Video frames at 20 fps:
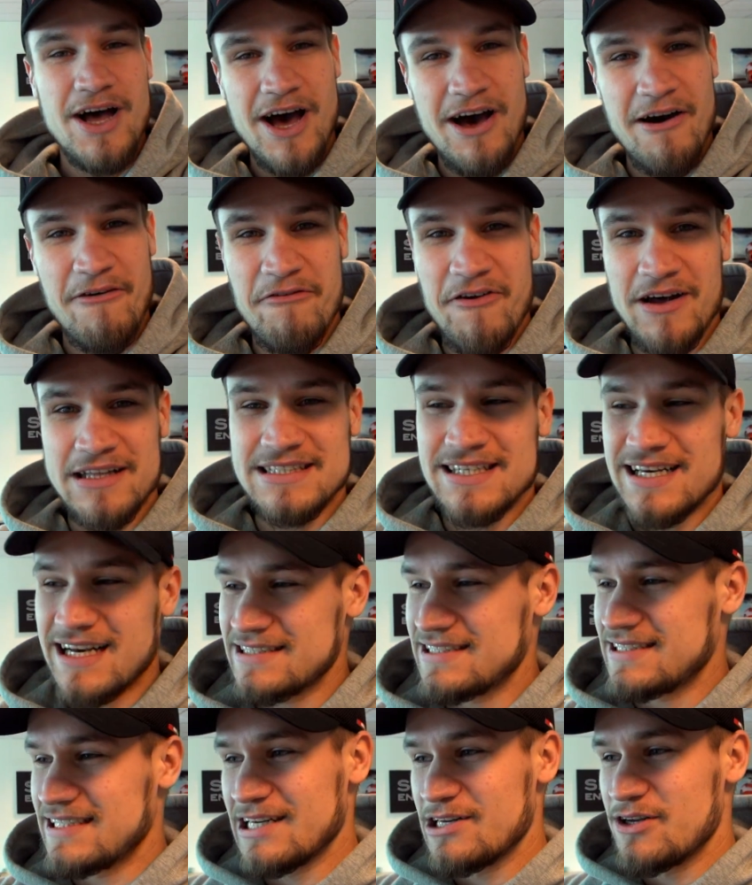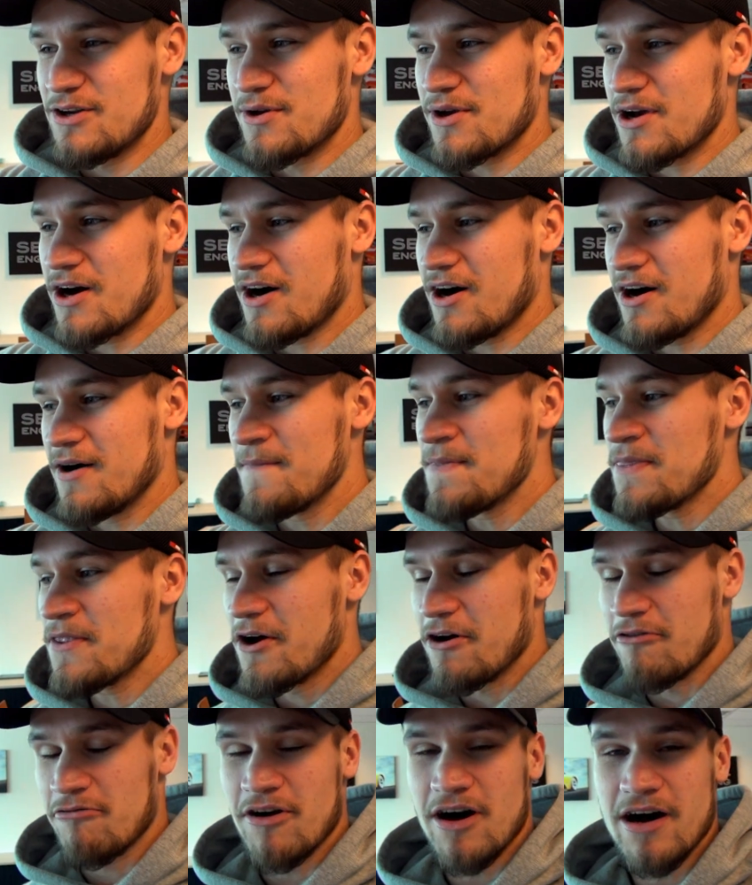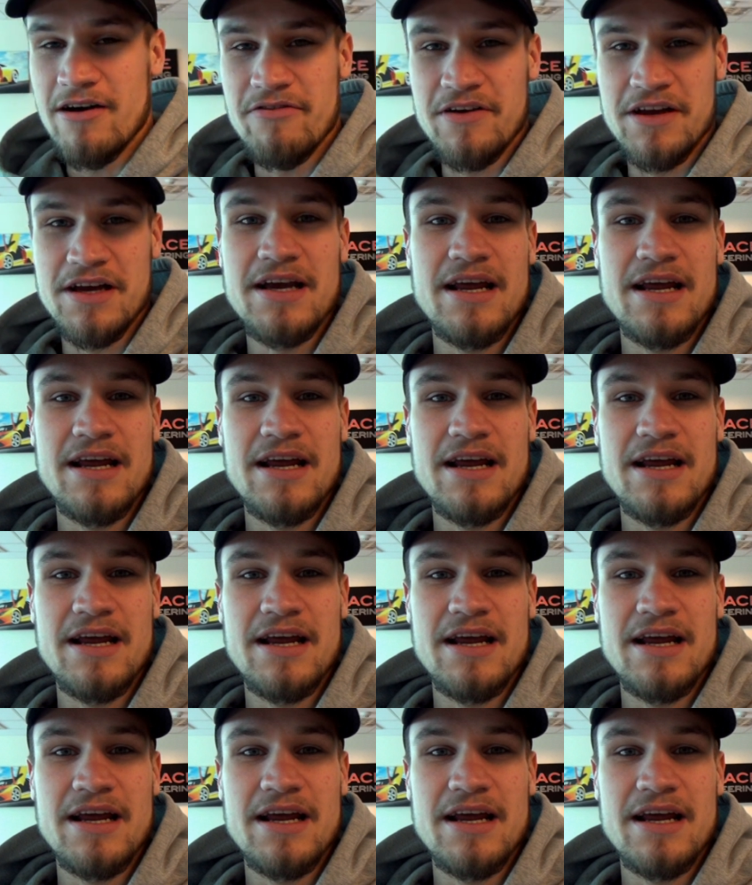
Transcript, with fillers: a fantastic new car arriving